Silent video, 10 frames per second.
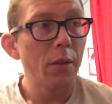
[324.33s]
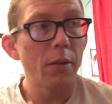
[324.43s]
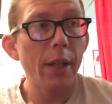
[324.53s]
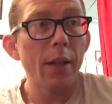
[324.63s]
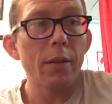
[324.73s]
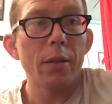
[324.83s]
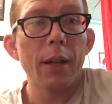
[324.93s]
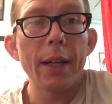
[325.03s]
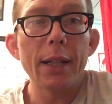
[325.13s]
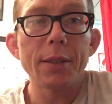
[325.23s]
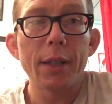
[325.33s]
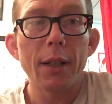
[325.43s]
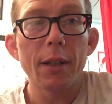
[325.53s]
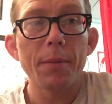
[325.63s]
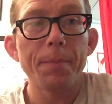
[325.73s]
yeah, I guess
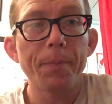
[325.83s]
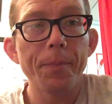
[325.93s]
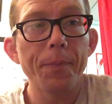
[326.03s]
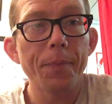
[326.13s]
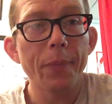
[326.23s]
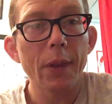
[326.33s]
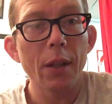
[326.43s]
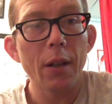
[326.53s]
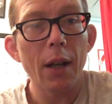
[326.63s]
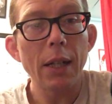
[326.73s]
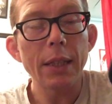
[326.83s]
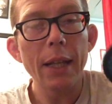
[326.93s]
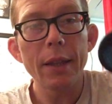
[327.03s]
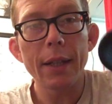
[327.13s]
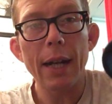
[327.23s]
I
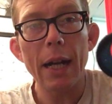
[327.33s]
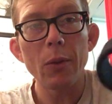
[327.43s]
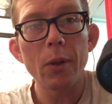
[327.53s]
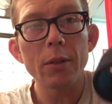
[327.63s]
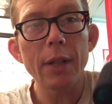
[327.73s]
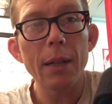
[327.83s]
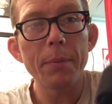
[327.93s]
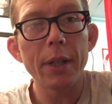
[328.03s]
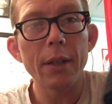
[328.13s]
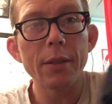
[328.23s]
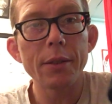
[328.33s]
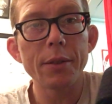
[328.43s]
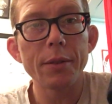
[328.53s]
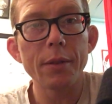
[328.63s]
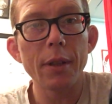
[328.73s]
like the cotton one a lot
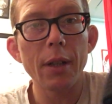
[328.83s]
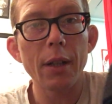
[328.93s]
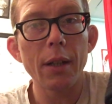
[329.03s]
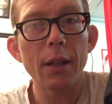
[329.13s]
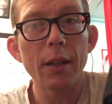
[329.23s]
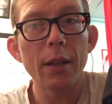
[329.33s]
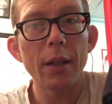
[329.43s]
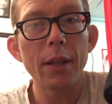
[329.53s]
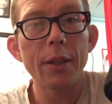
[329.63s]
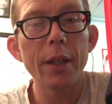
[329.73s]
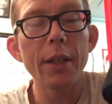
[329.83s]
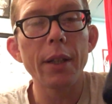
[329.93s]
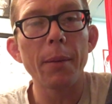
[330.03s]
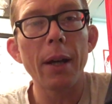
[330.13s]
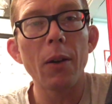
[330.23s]
because it did
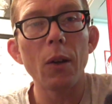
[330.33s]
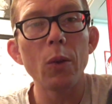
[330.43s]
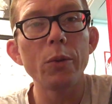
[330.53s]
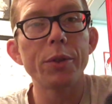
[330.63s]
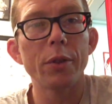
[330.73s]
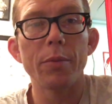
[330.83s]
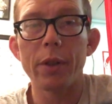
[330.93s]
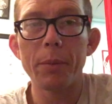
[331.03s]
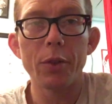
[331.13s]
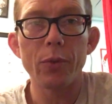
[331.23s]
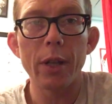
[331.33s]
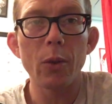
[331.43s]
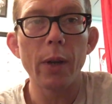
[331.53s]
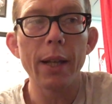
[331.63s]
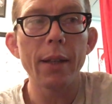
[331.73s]
come out looser pretty much right
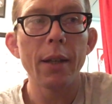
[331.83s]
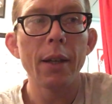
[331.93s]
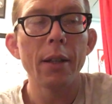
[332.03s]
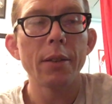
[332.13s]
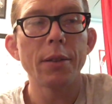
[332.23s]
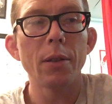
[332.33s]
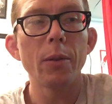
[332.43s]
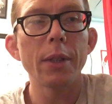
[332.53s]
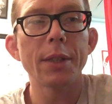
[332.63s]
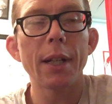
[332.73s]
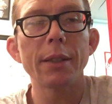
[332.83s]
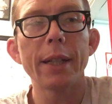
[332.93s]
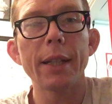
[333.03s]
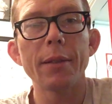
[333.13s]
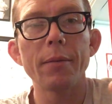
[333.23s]
away. So it's not
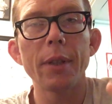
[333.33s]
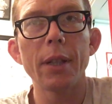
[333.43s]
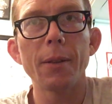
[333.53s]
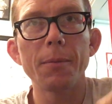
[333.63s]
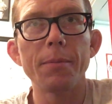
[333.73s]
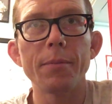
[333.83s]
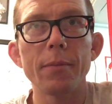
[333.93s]
like it, you know,